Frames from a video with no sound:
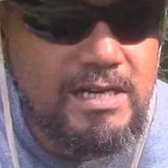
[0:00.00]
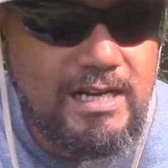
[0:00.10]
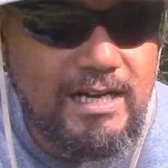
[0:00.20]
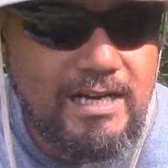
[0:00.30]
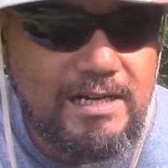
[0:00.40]

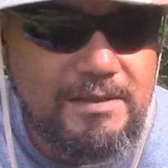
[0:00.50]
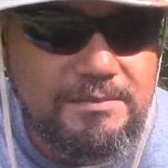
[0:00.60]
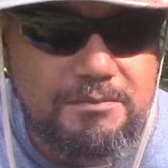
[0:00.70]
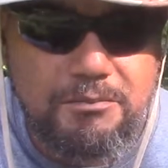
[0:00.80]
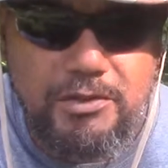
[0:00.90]

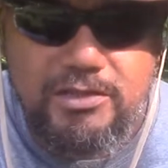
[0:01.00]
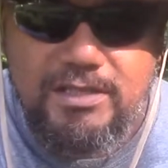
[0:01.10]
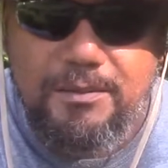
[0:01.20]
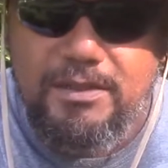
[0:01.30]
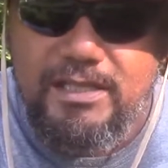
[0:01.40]
But
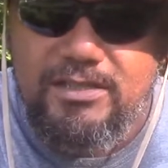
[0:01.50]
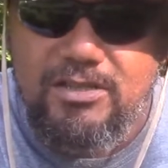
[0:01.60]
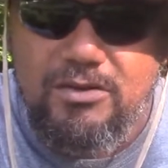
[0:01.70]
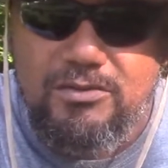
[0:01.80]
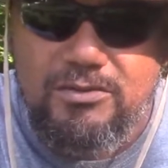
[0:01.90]
typically, you
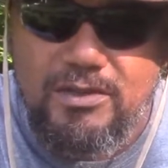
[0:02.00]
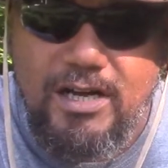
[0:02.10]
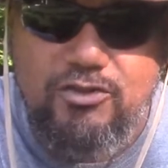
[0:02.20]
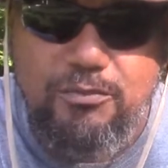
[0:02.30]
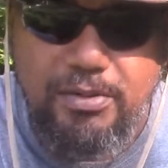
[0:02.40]
know,
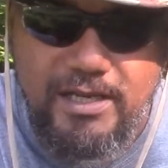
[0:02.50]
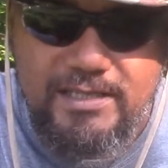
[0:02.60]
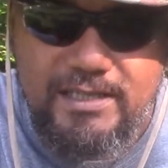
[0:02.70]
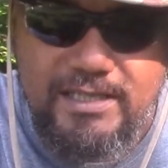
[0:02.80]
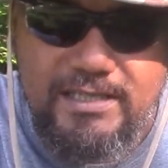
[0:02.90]
100
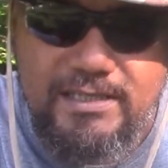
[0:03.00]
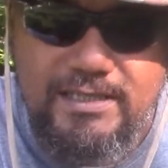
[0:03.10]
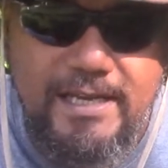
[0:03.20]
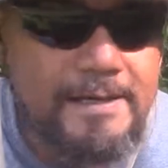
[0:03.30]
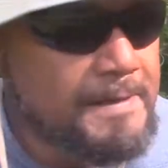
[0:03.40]
plus at least a
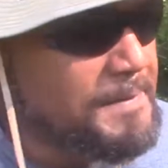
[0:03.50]
day.